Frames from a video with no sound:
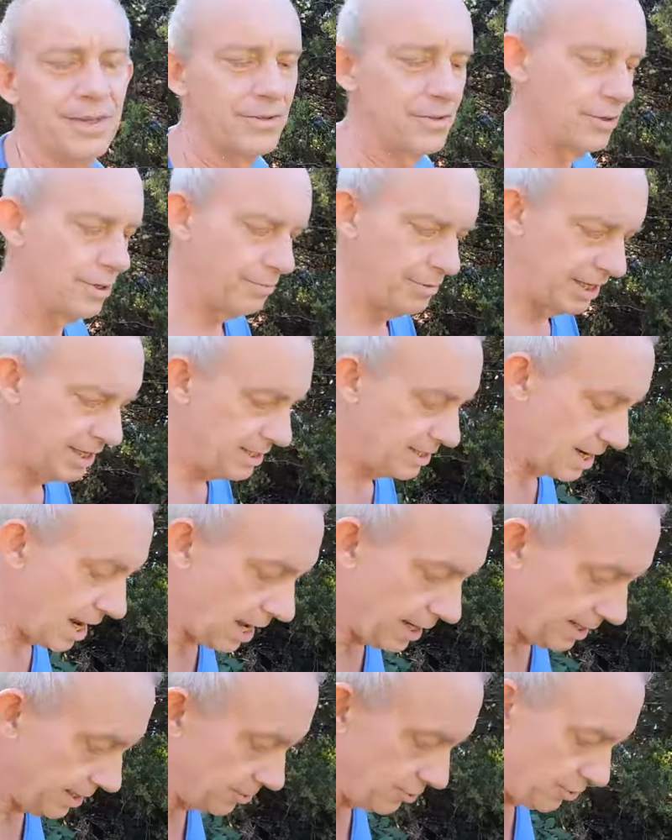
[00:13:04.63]
So, I mean, he's
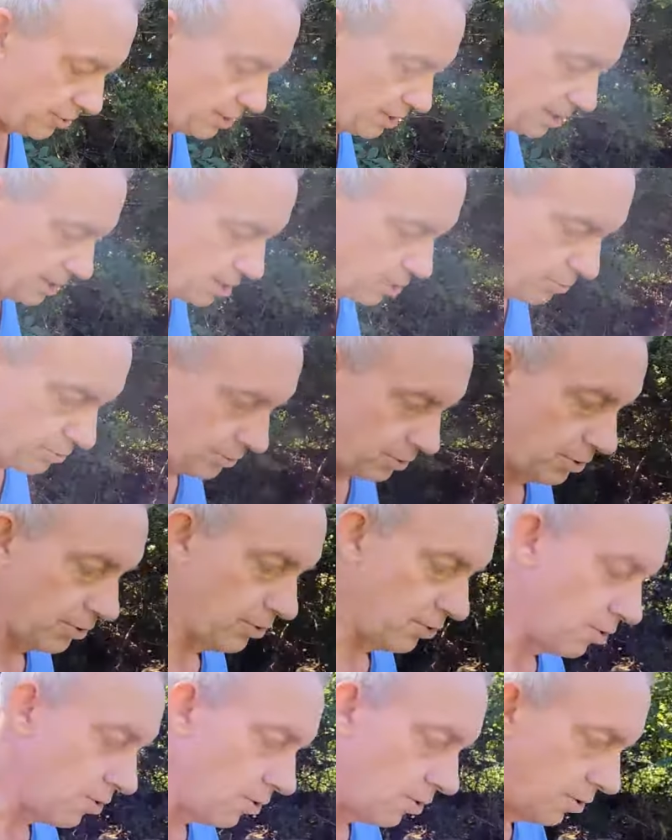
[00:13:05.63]
not interested in helping
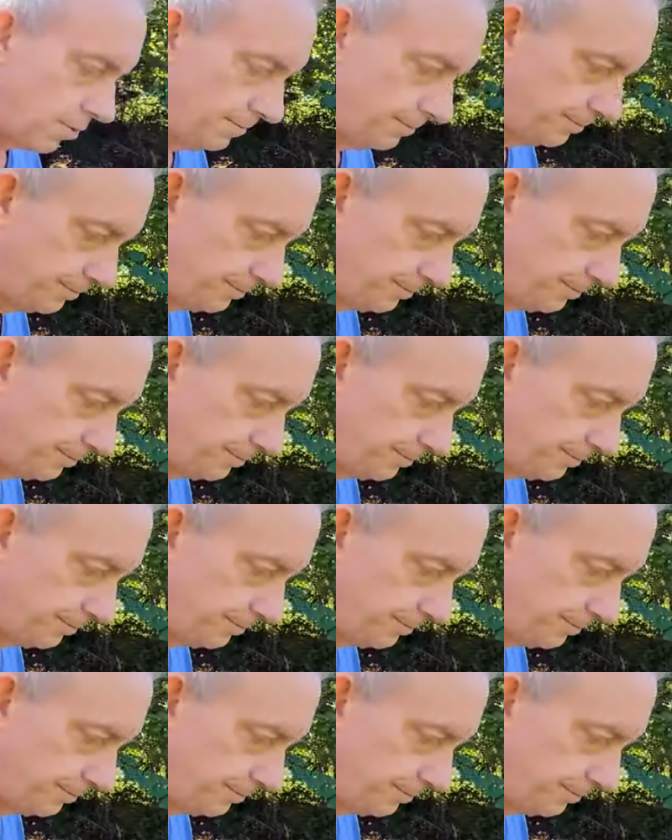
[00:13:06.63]
her at all.